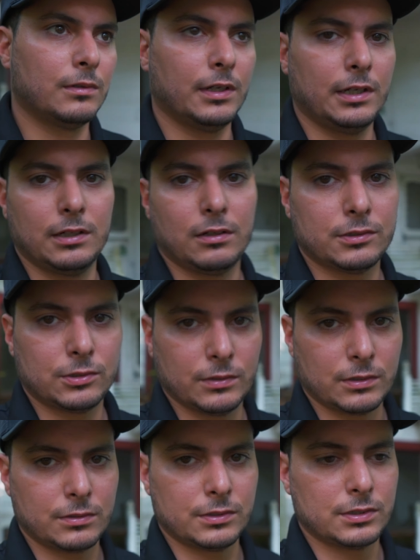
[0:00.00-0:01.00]
and also
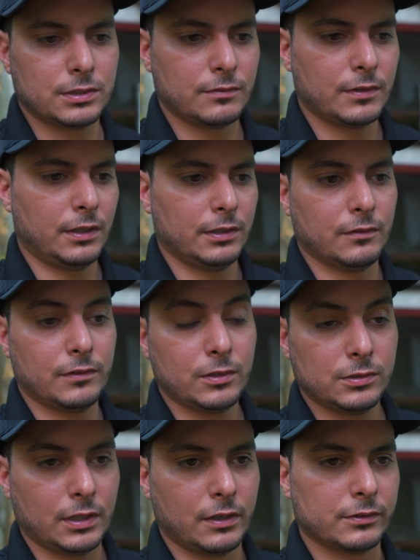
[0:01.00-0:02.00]
increases the value of
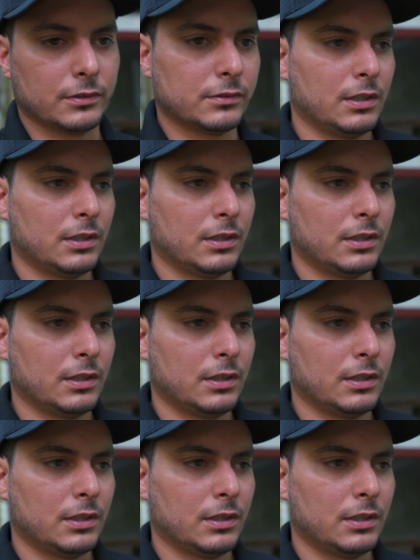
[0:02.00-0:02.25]
those houses.